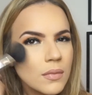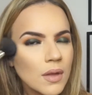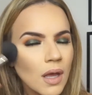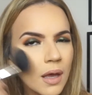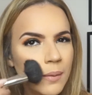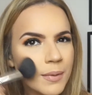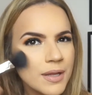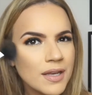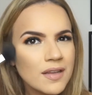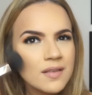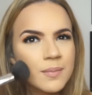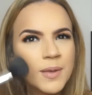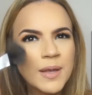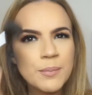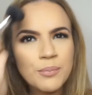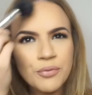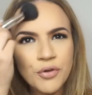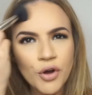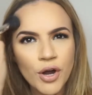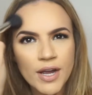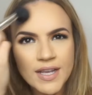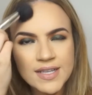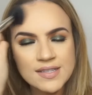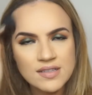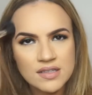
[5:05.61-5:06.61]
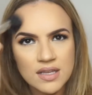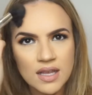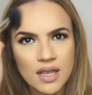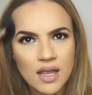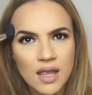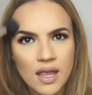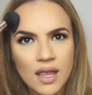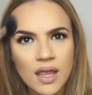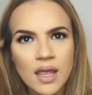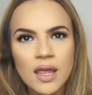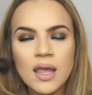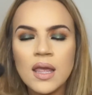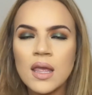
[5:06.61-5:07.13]
I mean, it's a bit
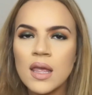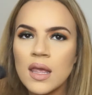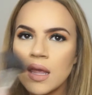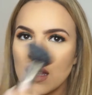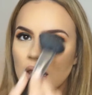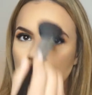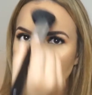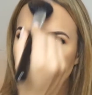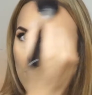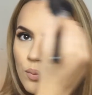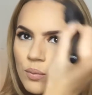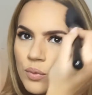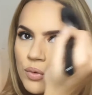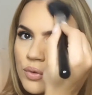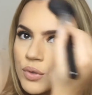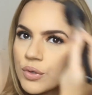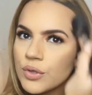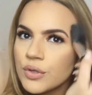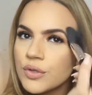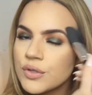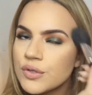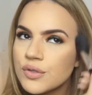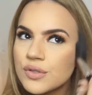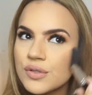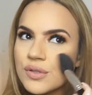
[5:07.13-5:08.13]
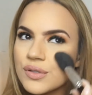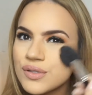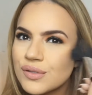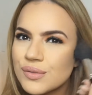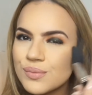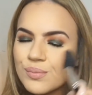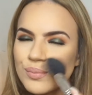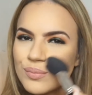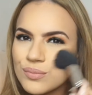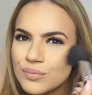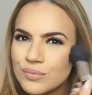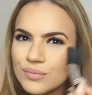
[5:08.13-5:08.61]
pricey. It was